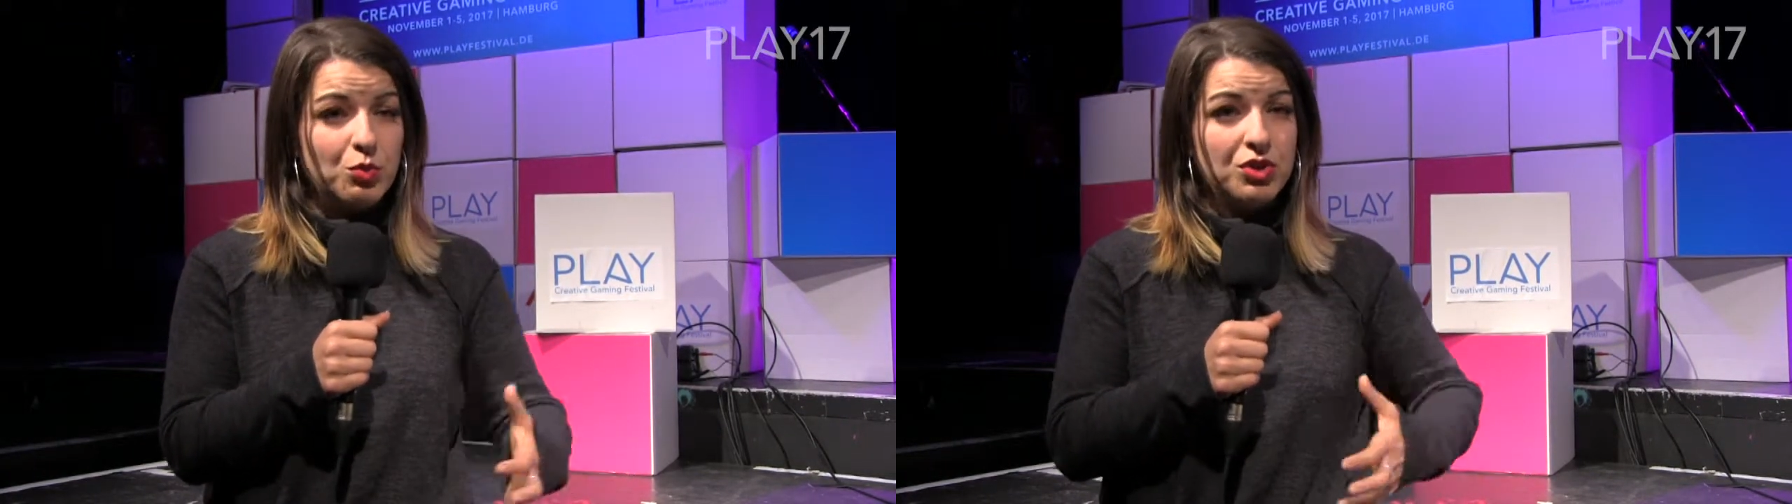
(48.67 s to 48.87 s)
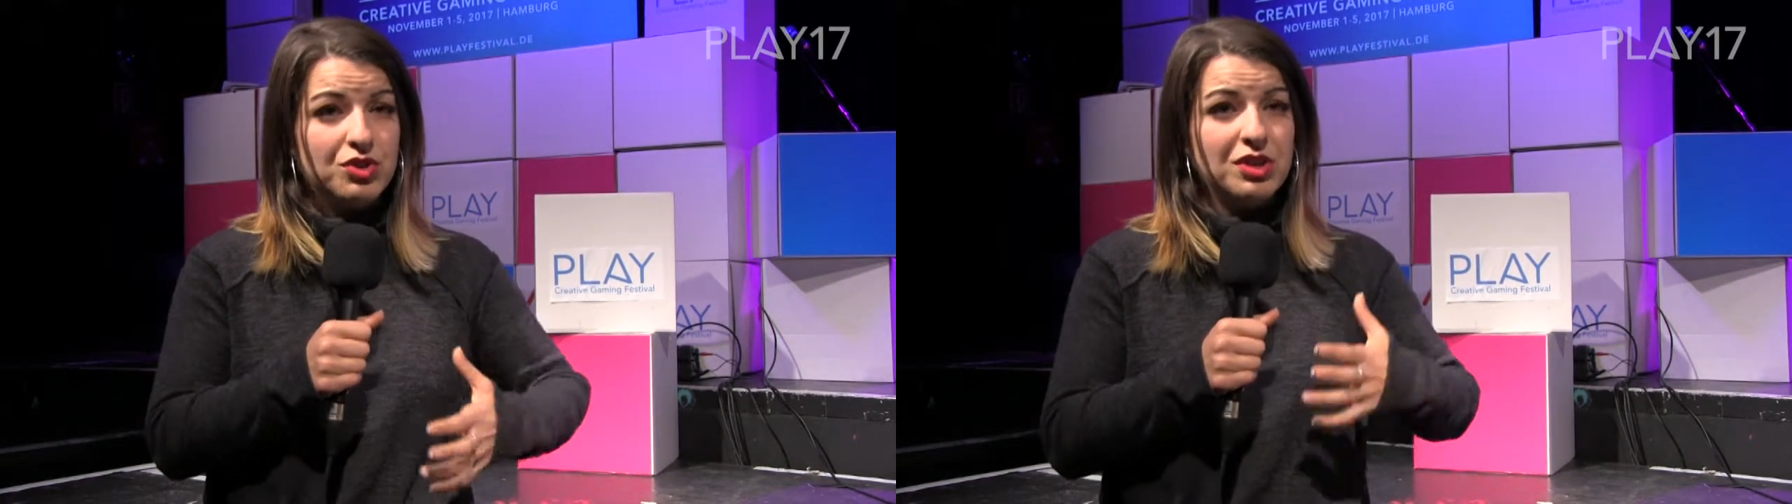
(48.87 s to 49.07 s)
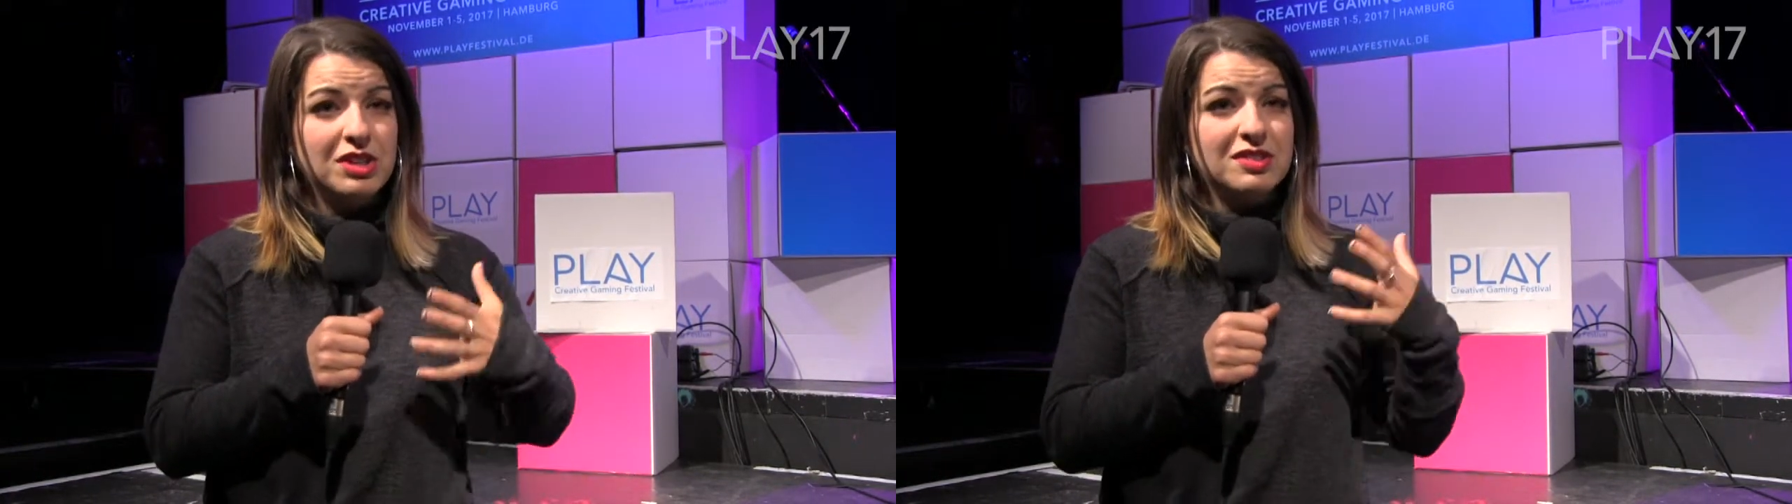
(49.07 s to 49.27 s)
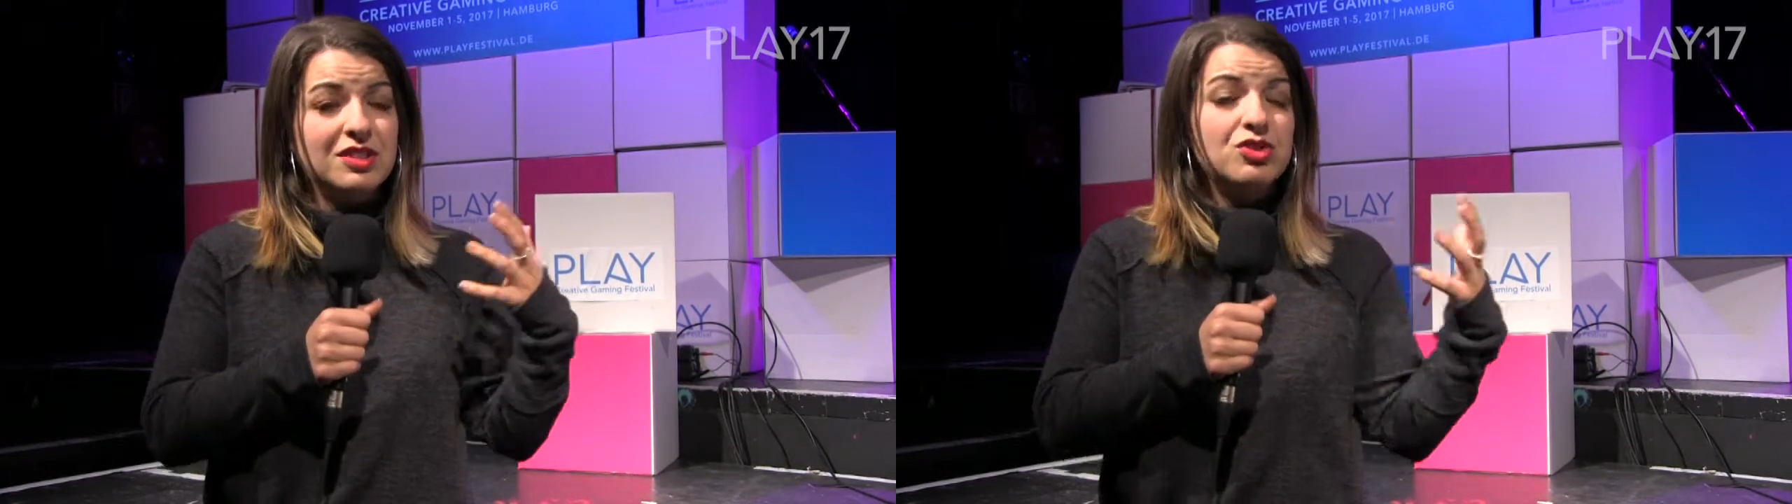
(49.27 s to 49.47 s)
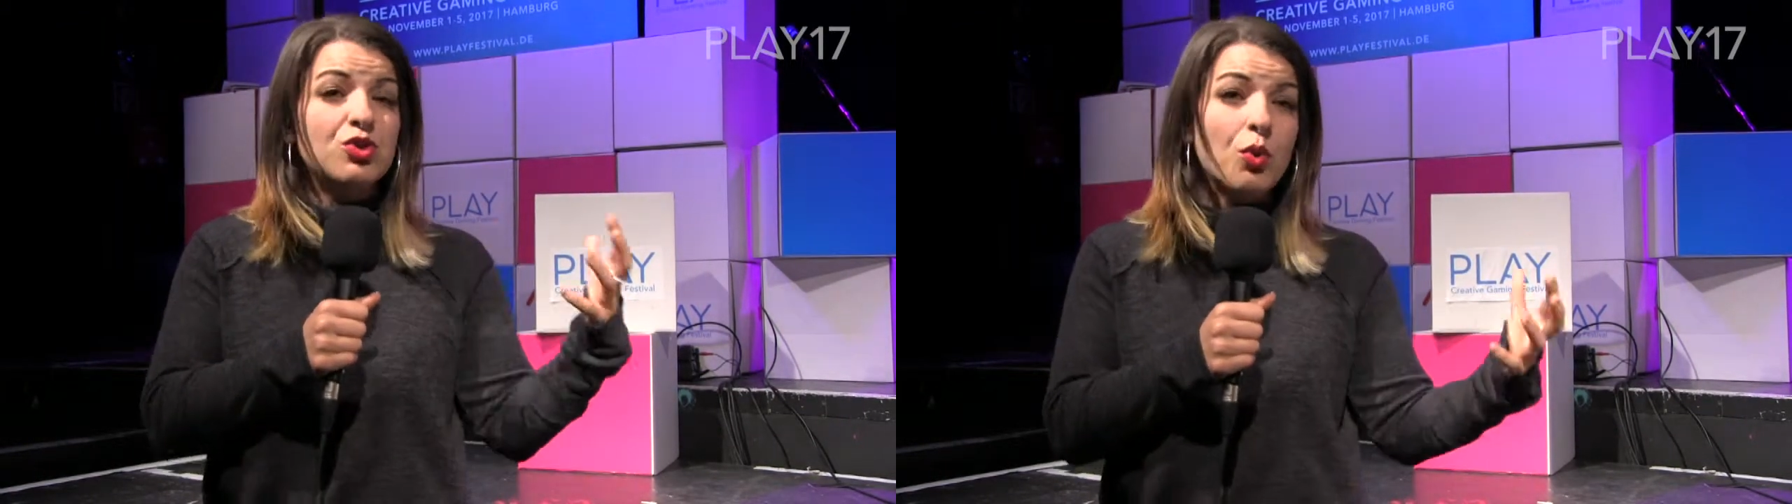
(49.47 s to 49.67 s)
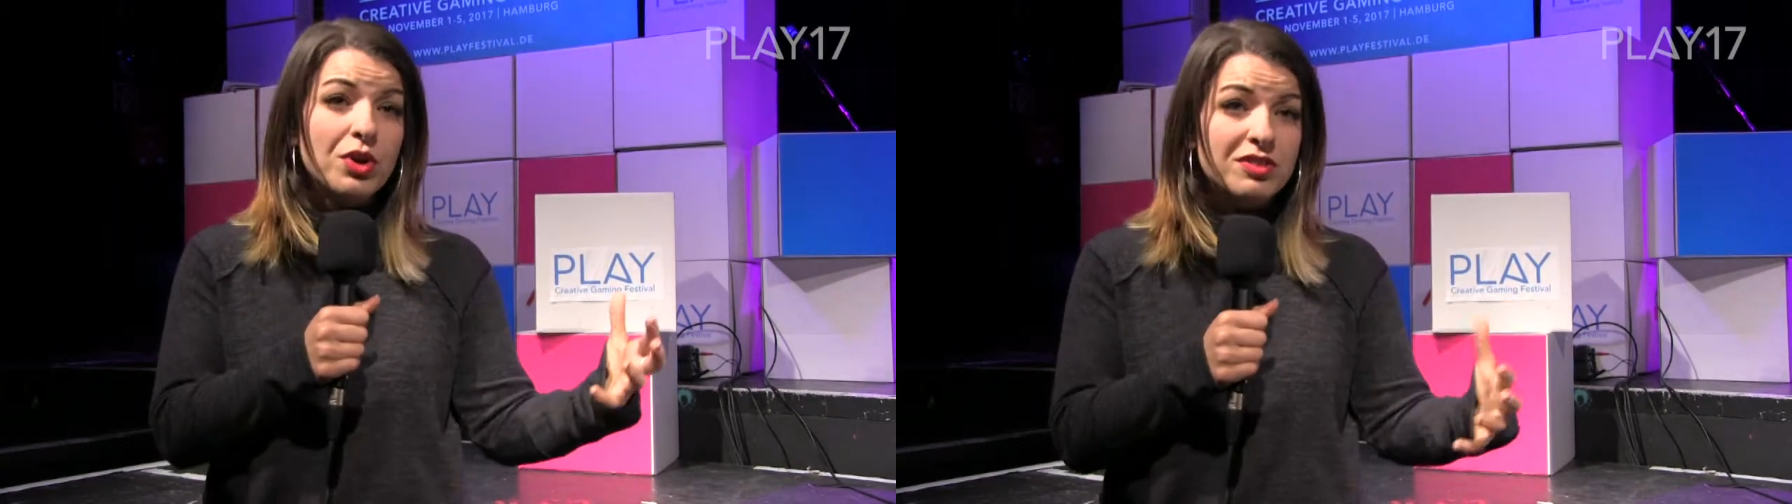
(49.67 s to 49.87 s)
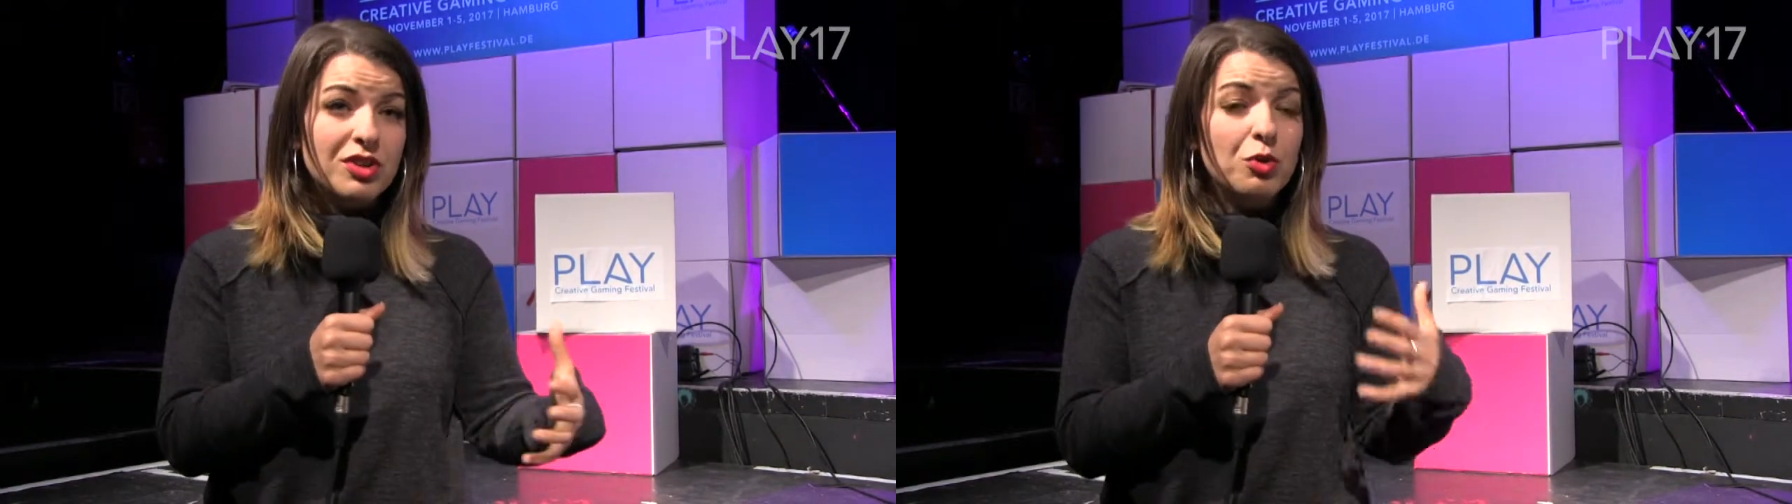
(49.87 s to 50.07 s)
and we're starting to see stories